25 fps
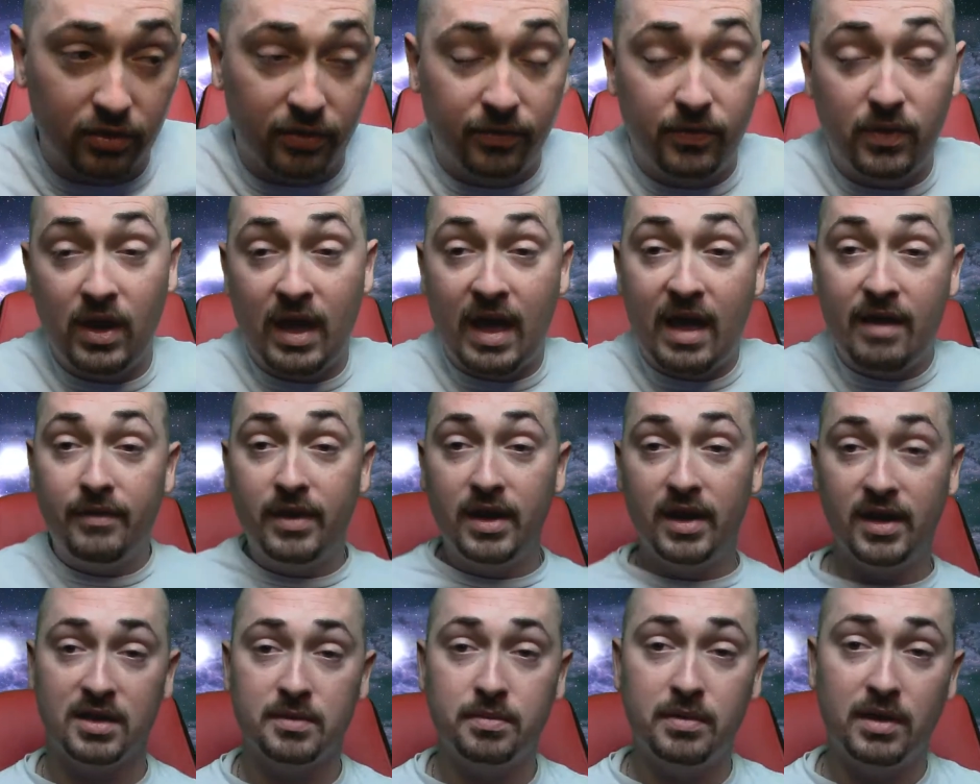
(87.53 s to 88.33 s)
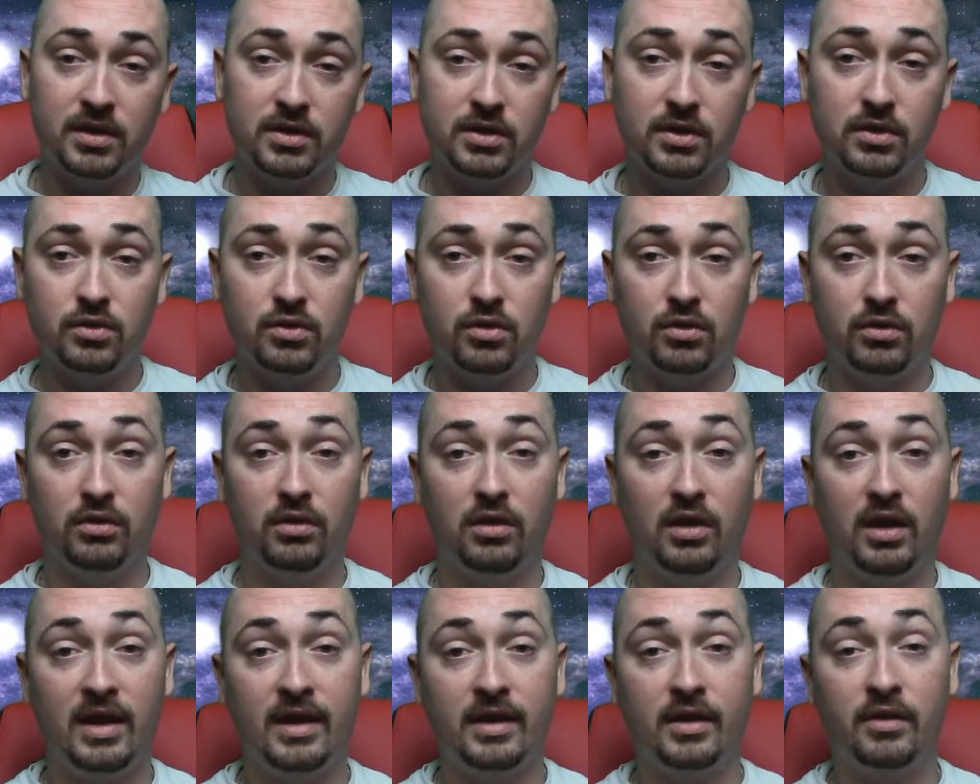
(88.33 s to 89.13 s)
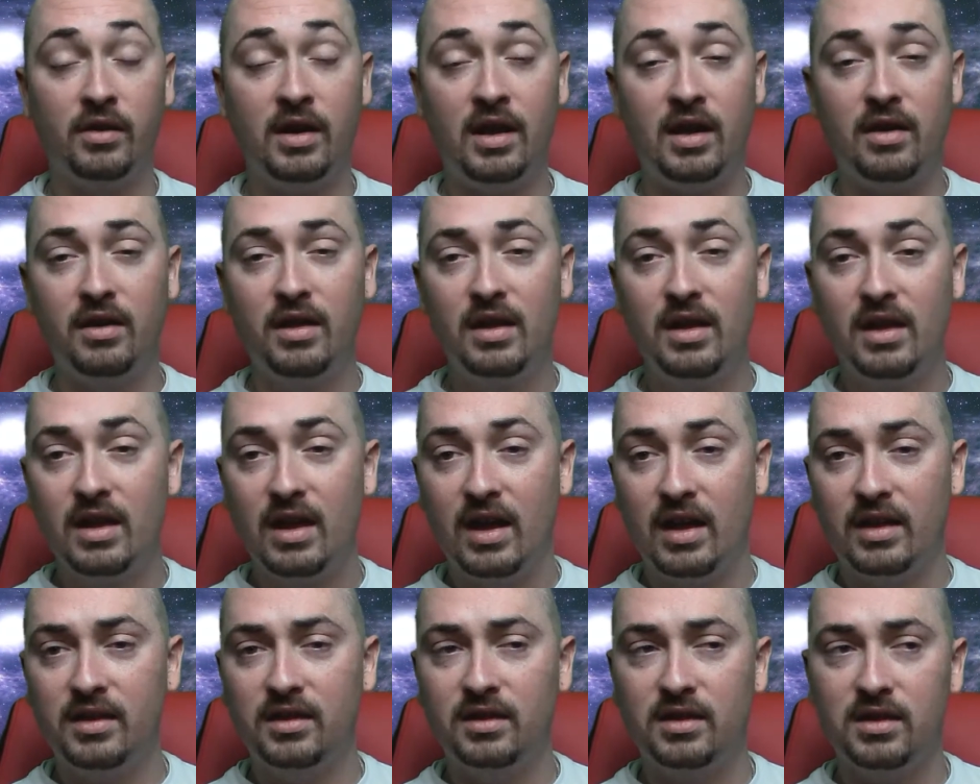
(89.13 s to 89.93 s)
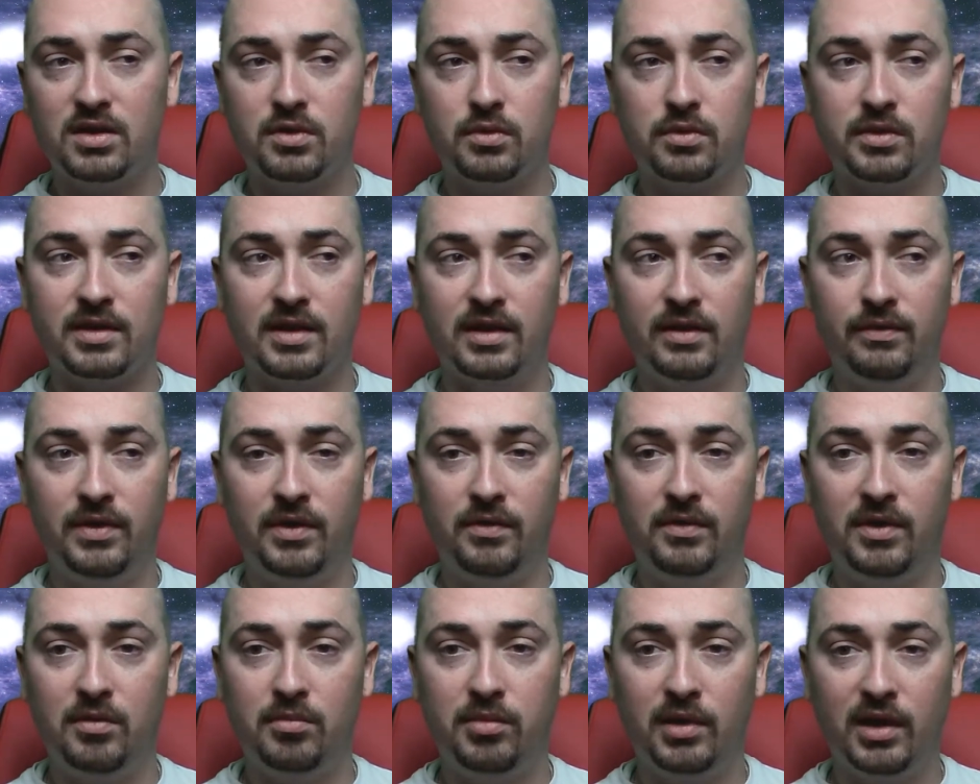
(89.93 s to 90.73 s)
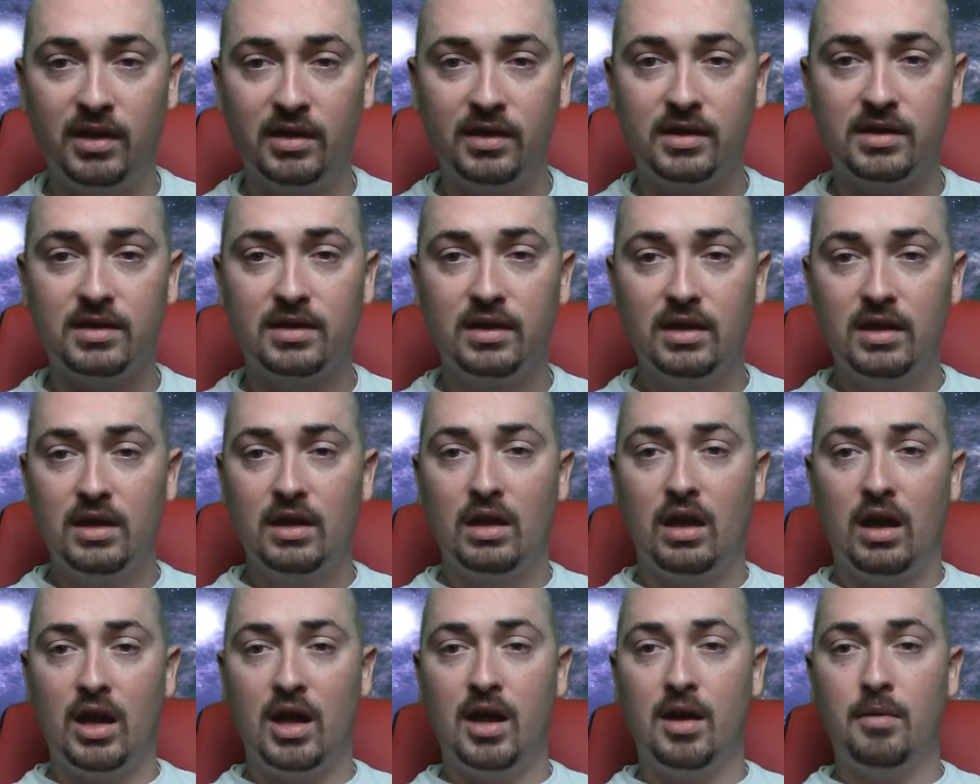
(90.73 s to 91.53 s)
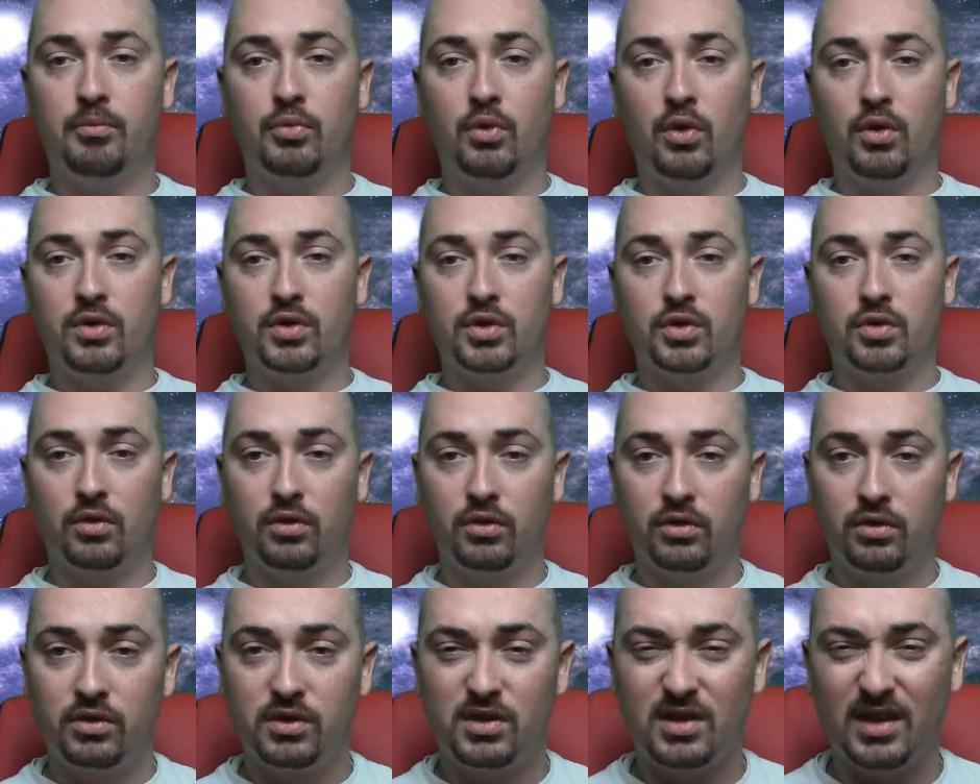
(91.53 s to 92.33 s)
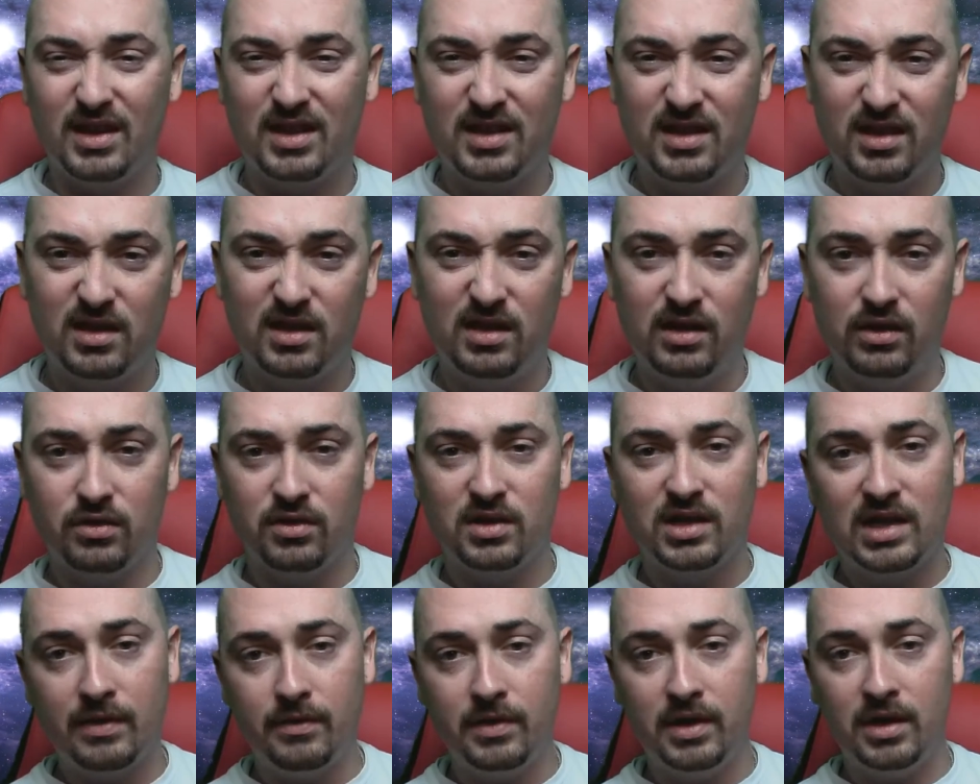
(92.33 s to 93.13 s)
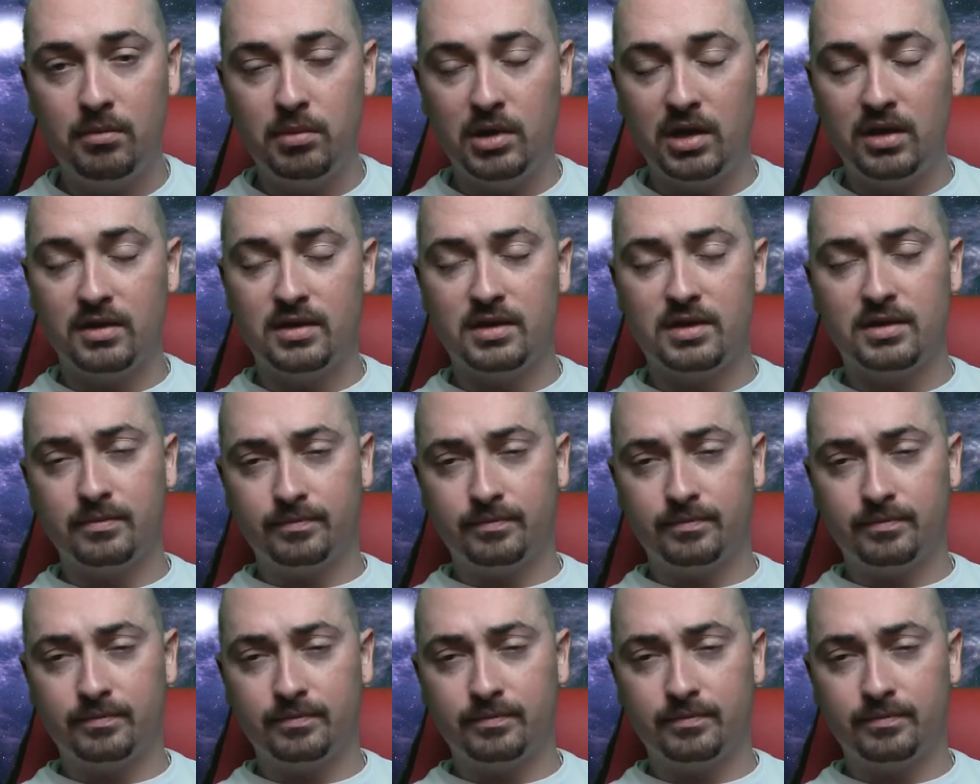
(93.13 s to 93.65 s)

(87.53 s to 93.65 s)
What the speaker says: If you have an Xbox controller lying around, I think this was like $50. Pro controller is like $60 or $70.